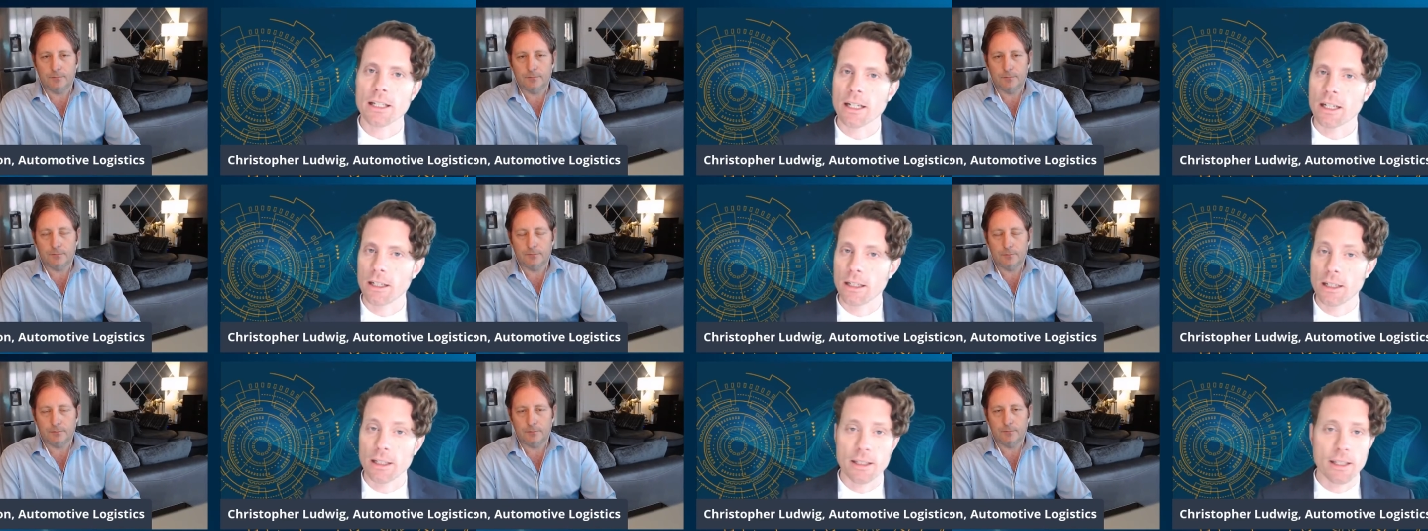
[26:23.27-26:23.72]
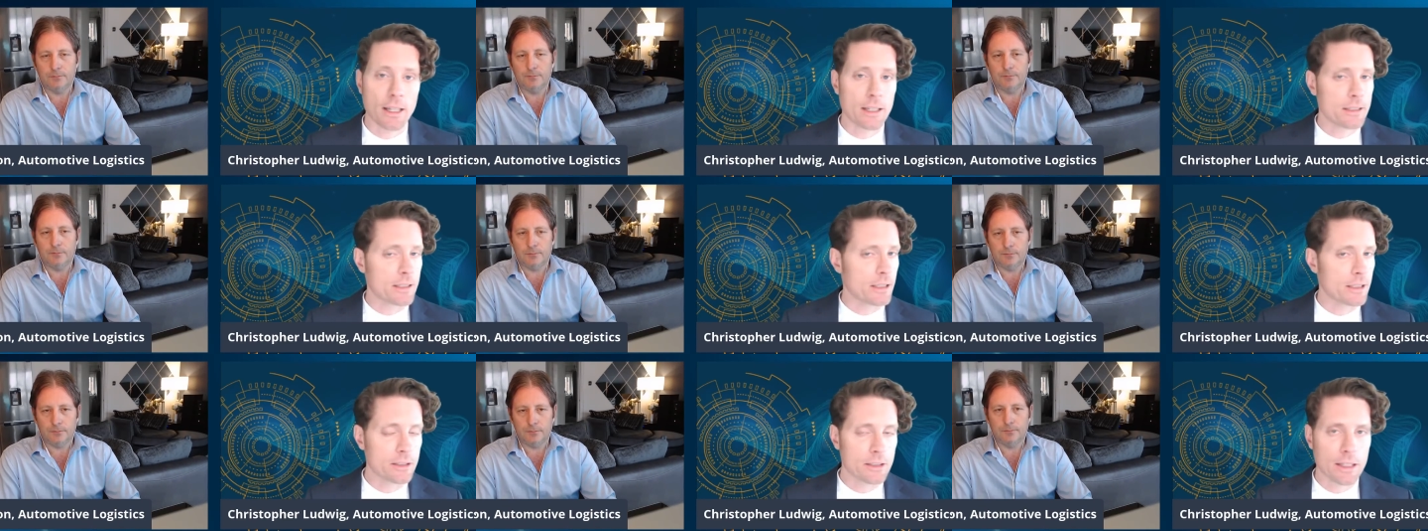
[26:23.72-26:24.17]
Speaker 1: Clearly,
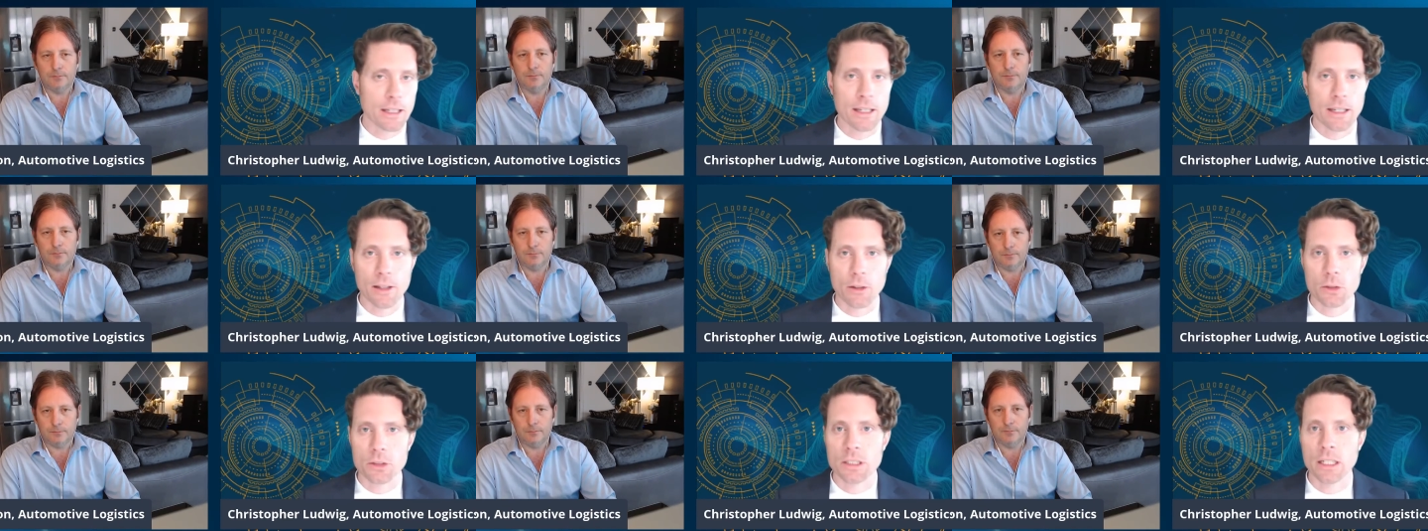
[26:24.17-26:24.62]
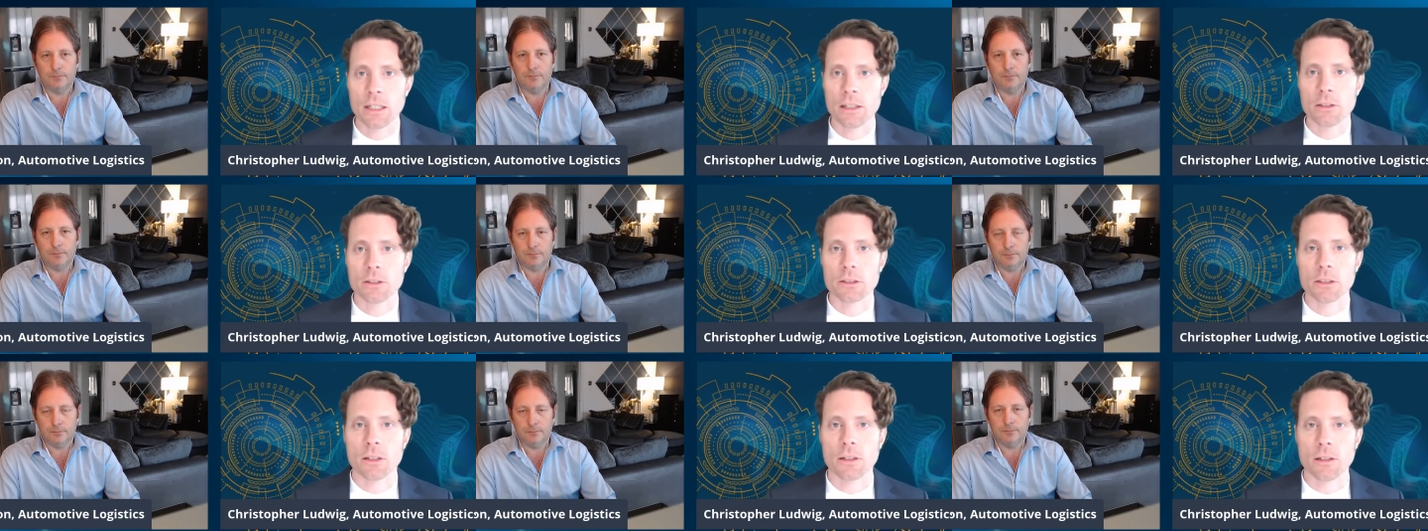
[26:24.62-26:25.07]
Tesla is sending those
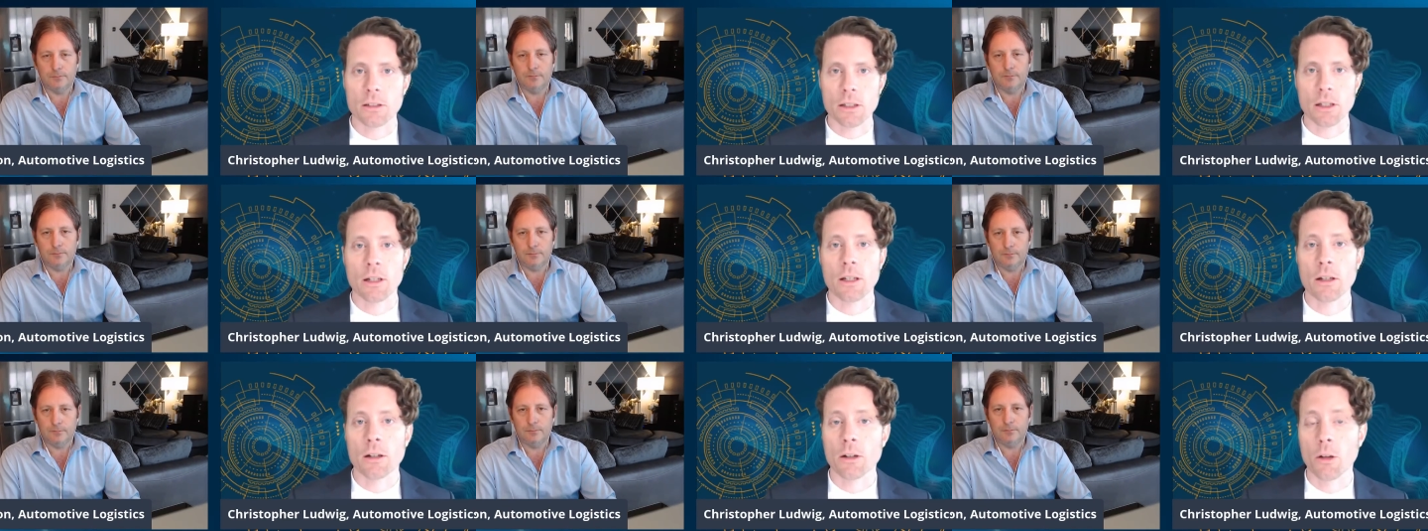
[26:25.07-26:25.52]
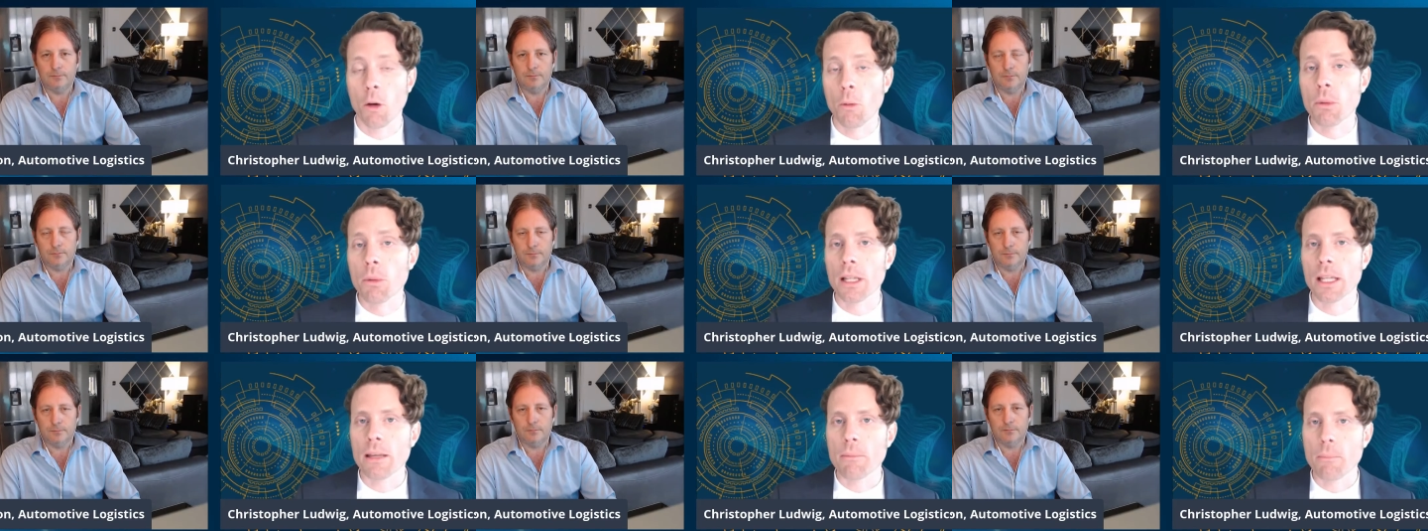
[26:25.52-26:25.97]
signals
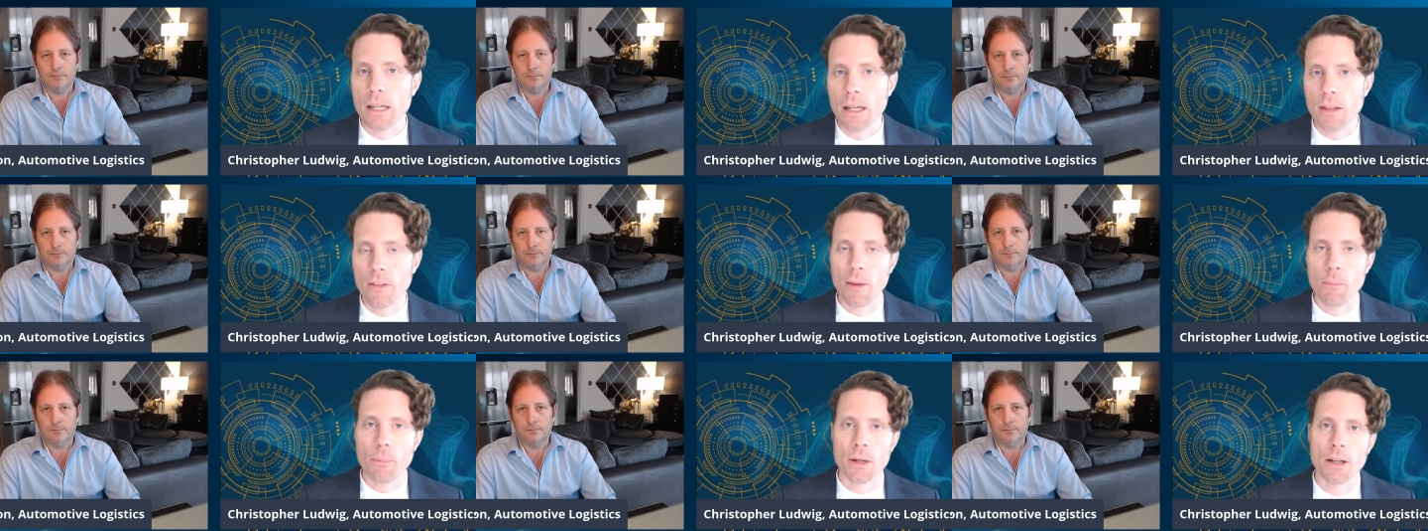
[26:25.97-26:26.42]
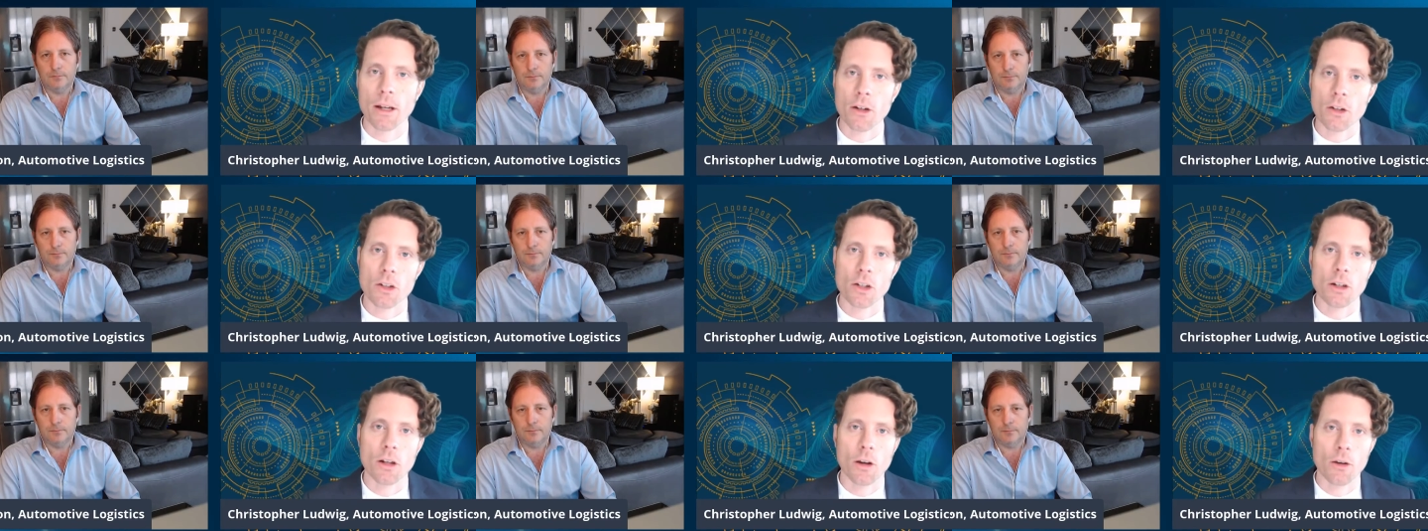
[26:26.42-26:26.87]
globally in many of their
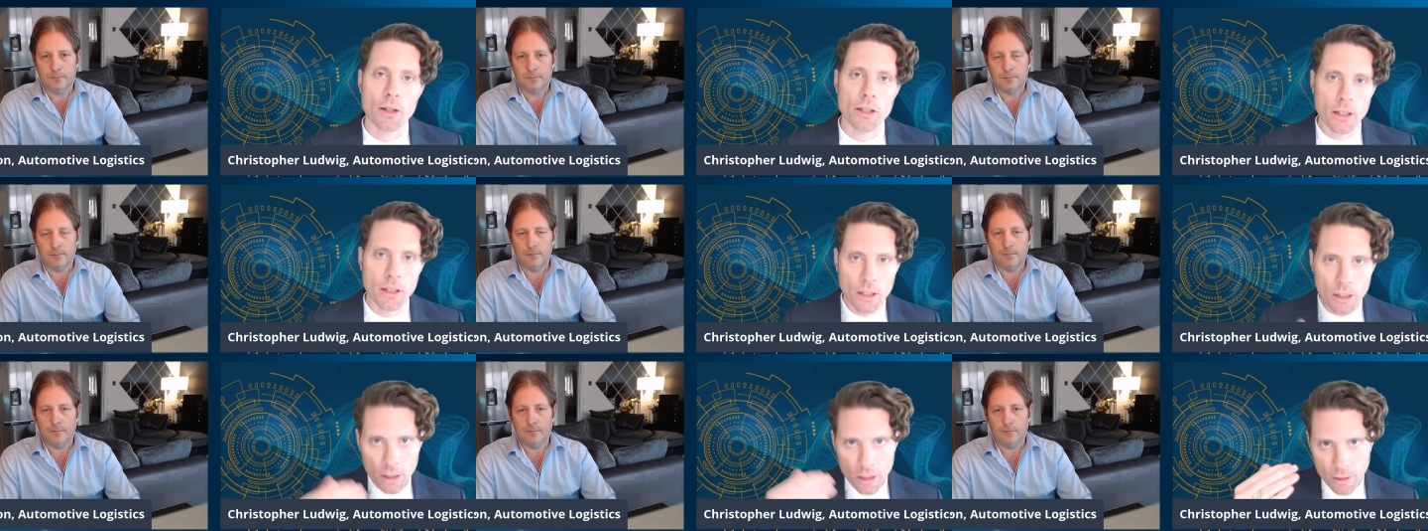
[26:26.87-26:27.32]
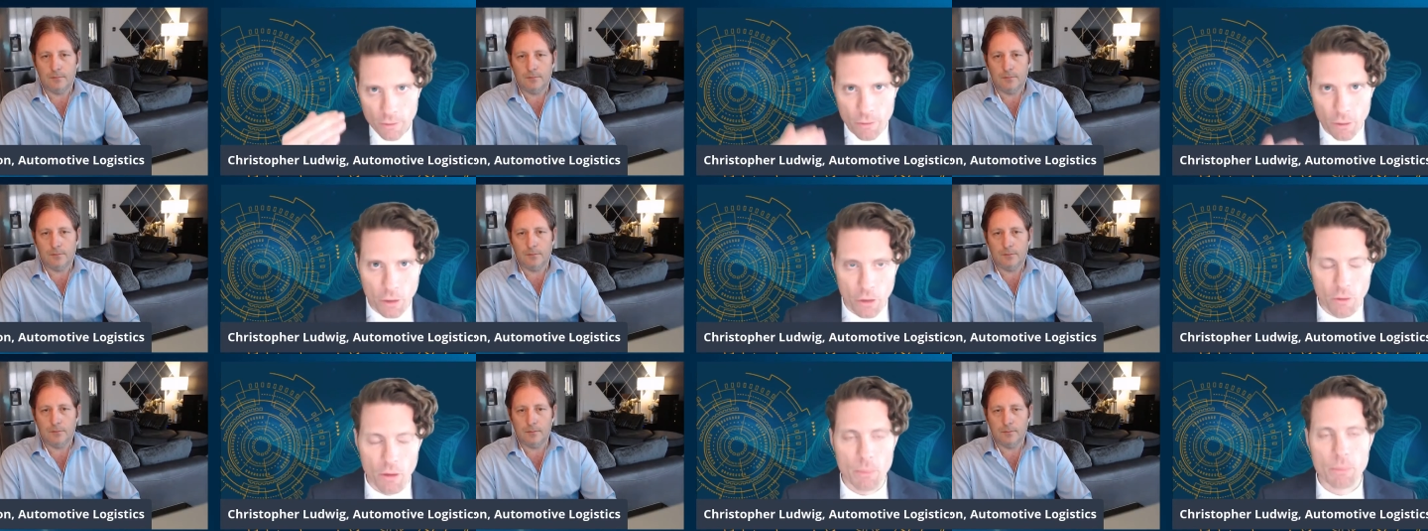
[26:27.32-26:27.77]
production, going
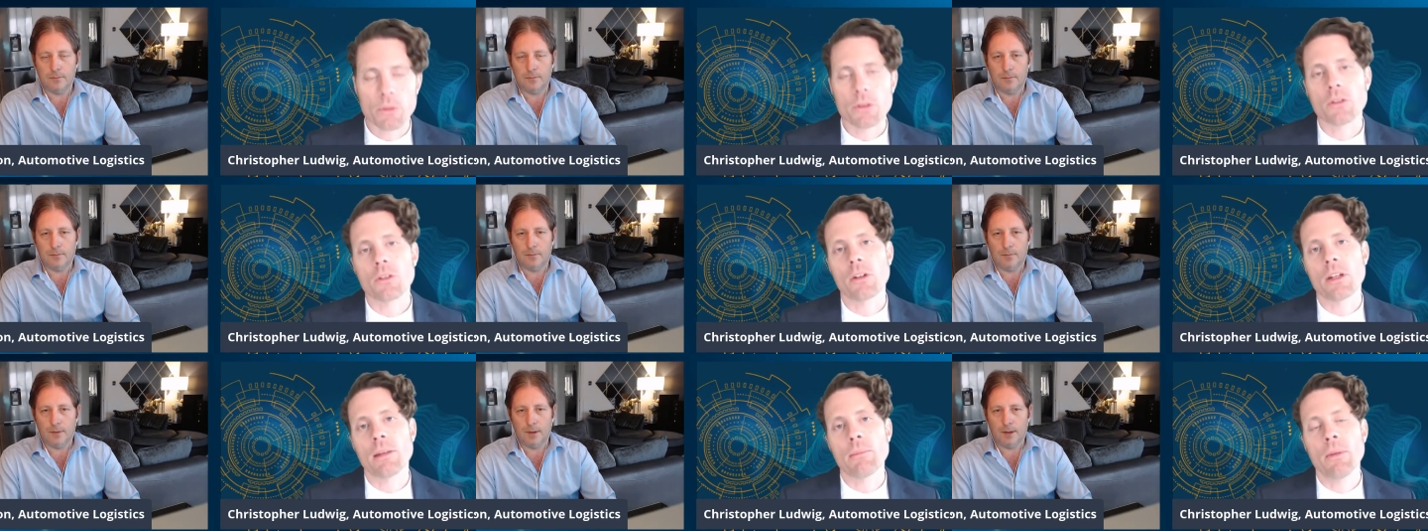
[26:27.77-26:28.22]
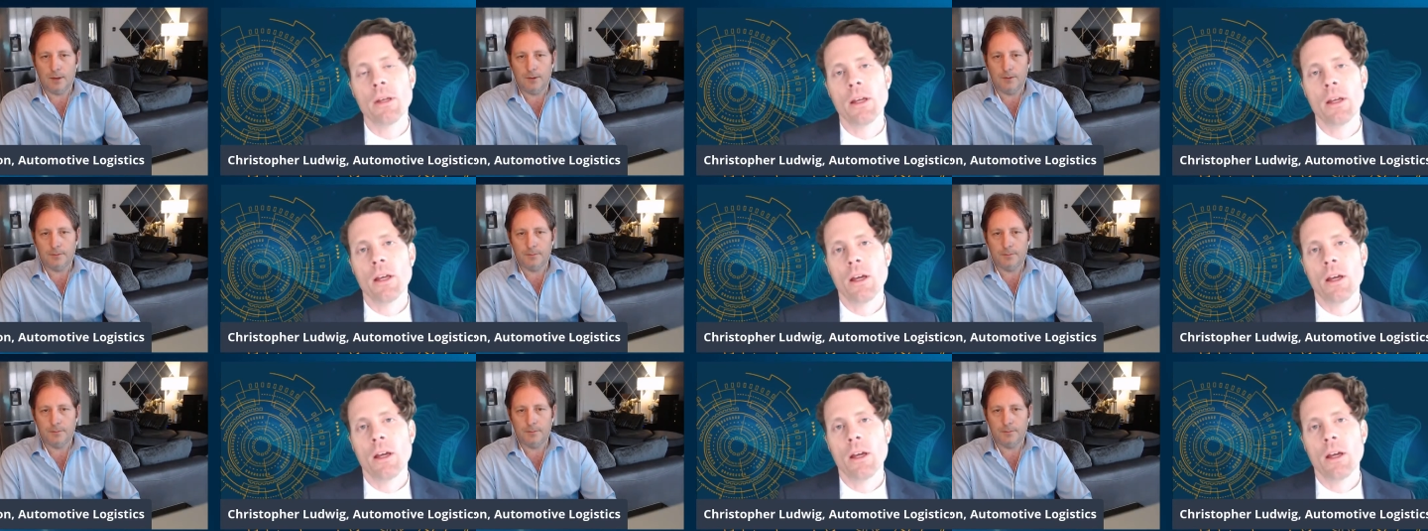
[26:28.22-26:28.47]
further upstream.